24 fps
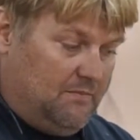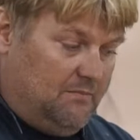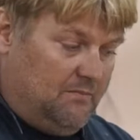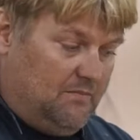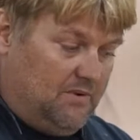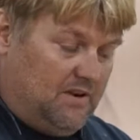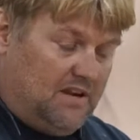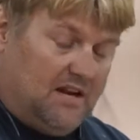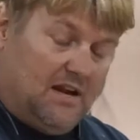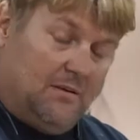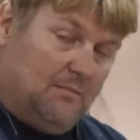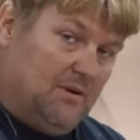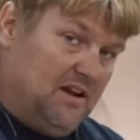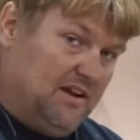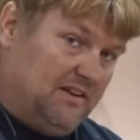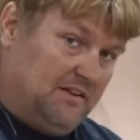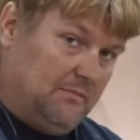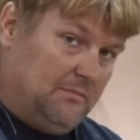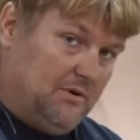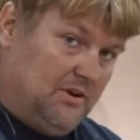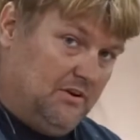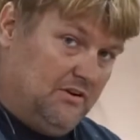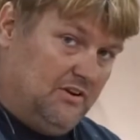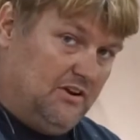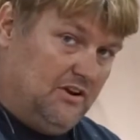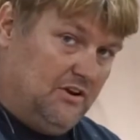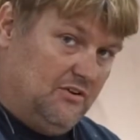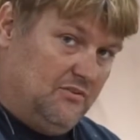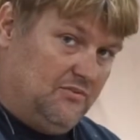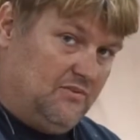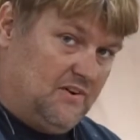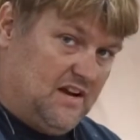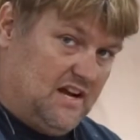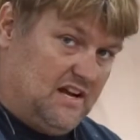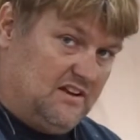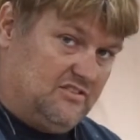can I make the boat go
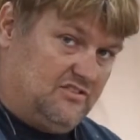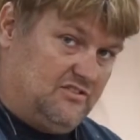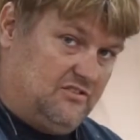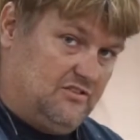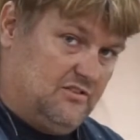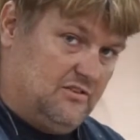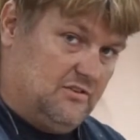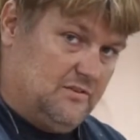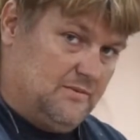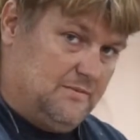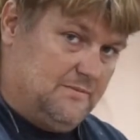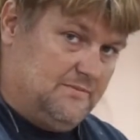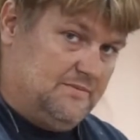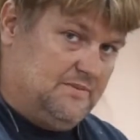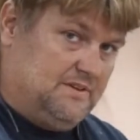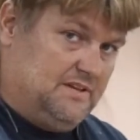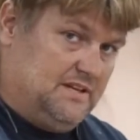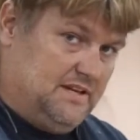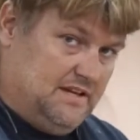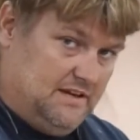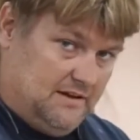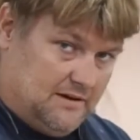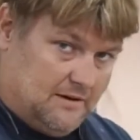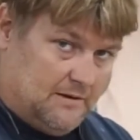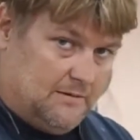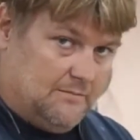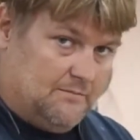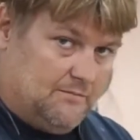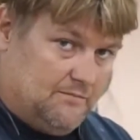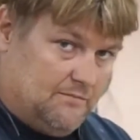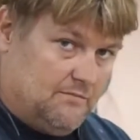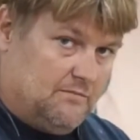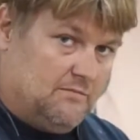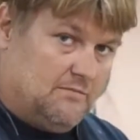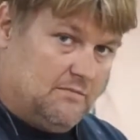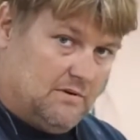faster? Yeah,
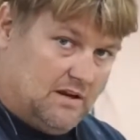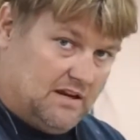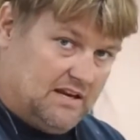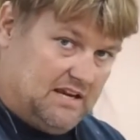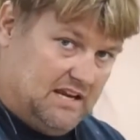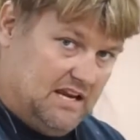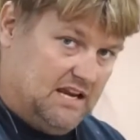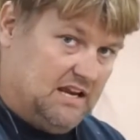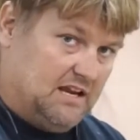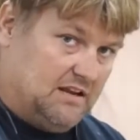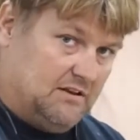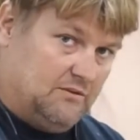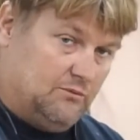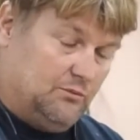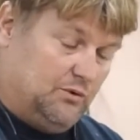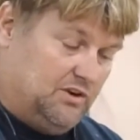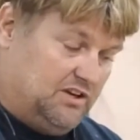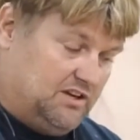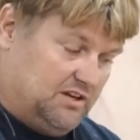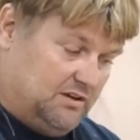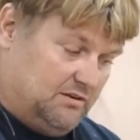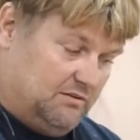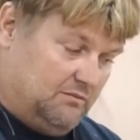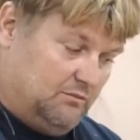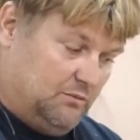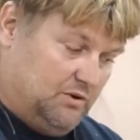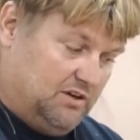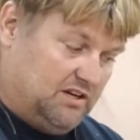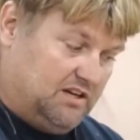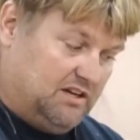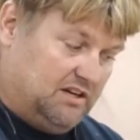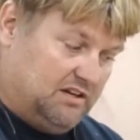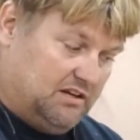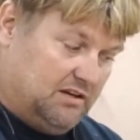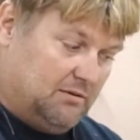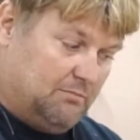I can. We
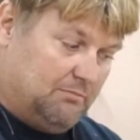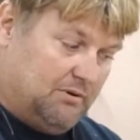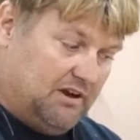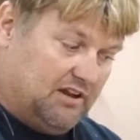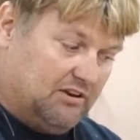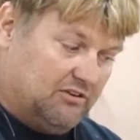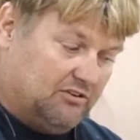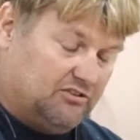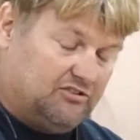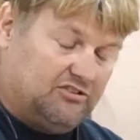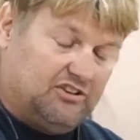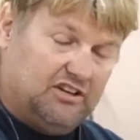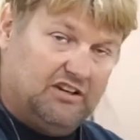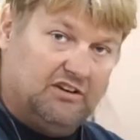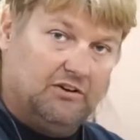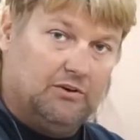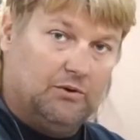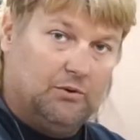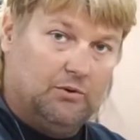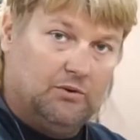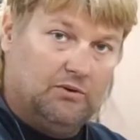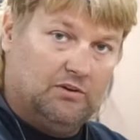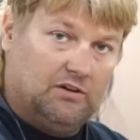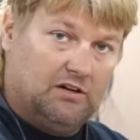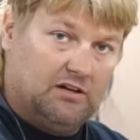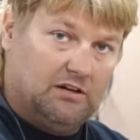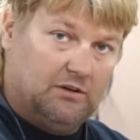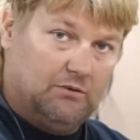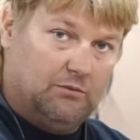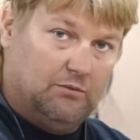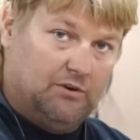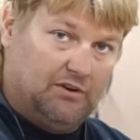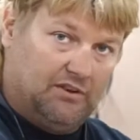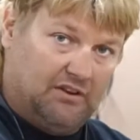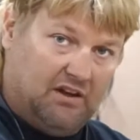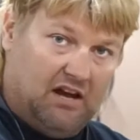can get a better
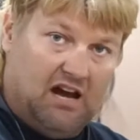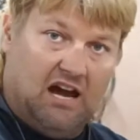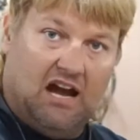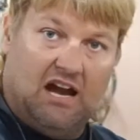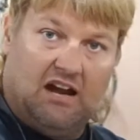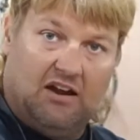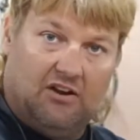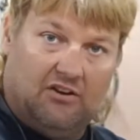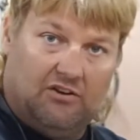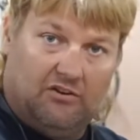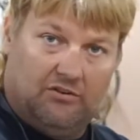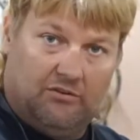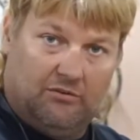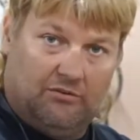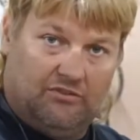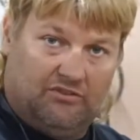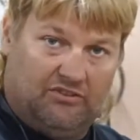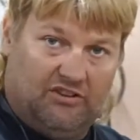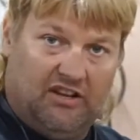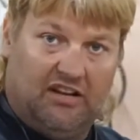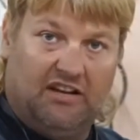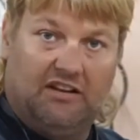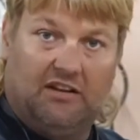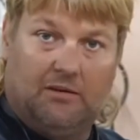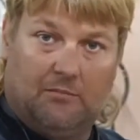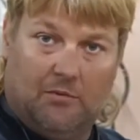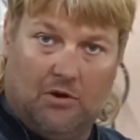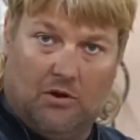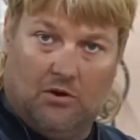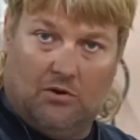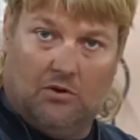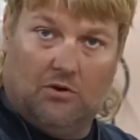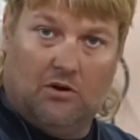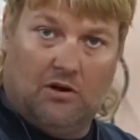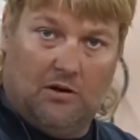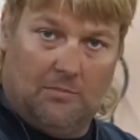seal with a higher, setting the
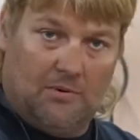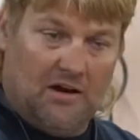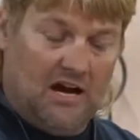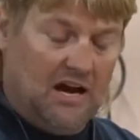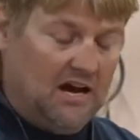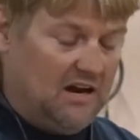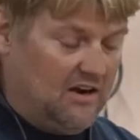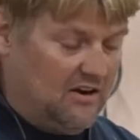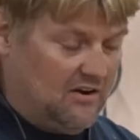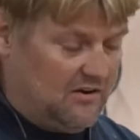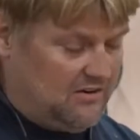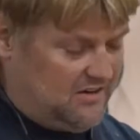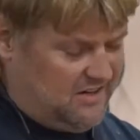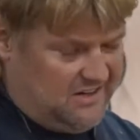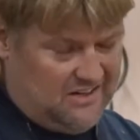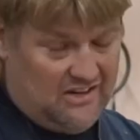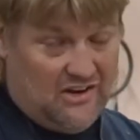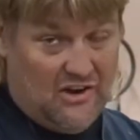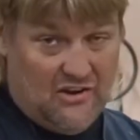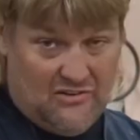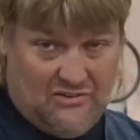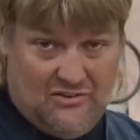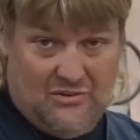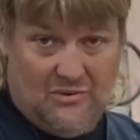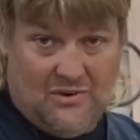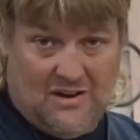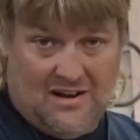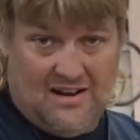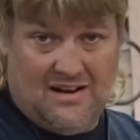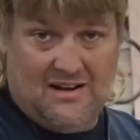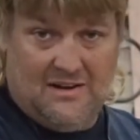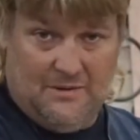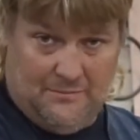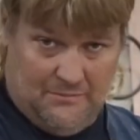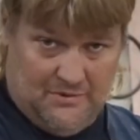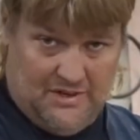motor up higher. Can you go too
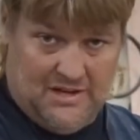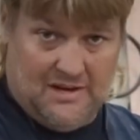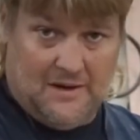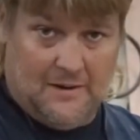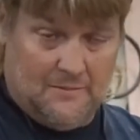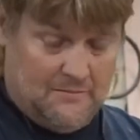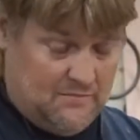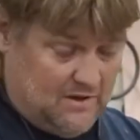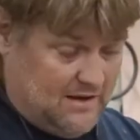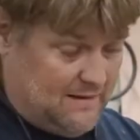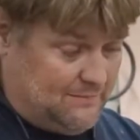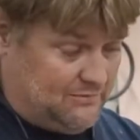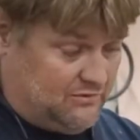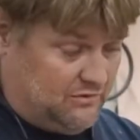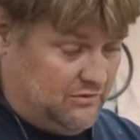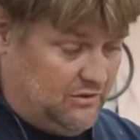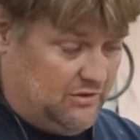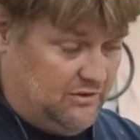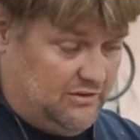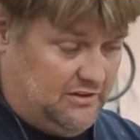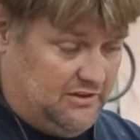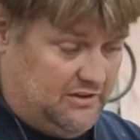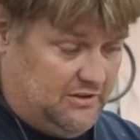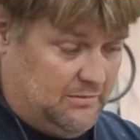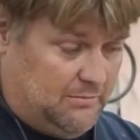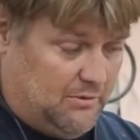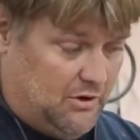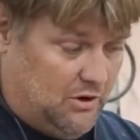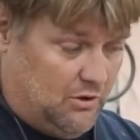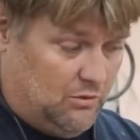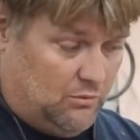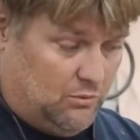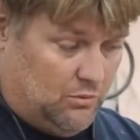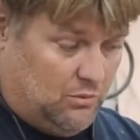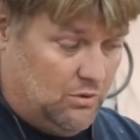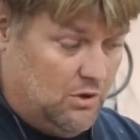high? Yeah, absolutely. The
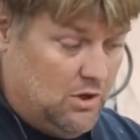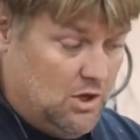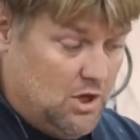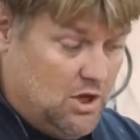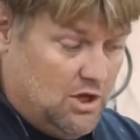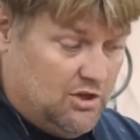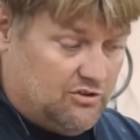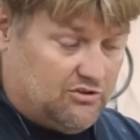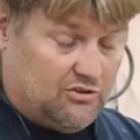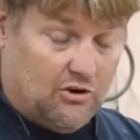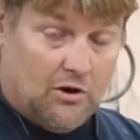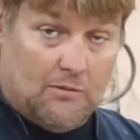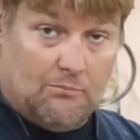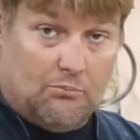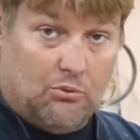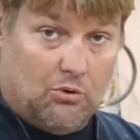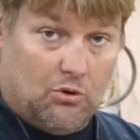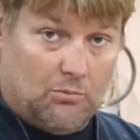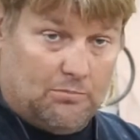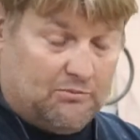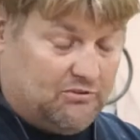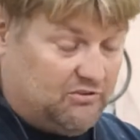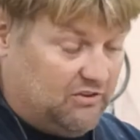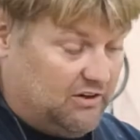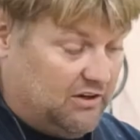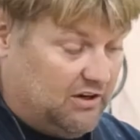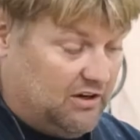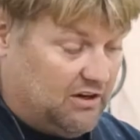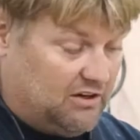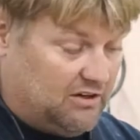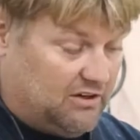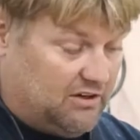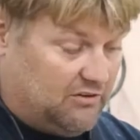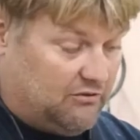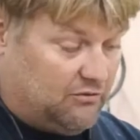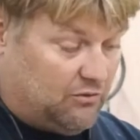boat will start porpoising
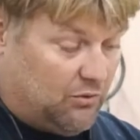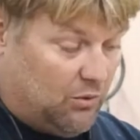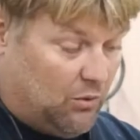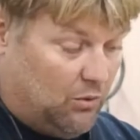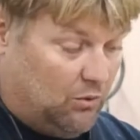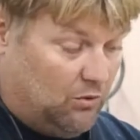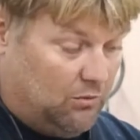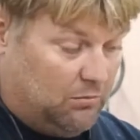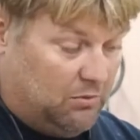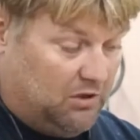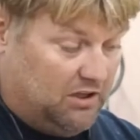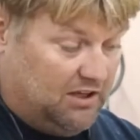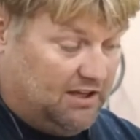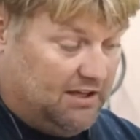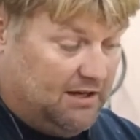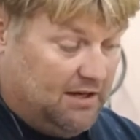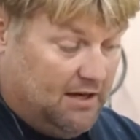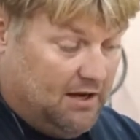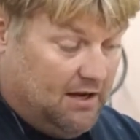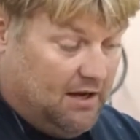uncontrollably.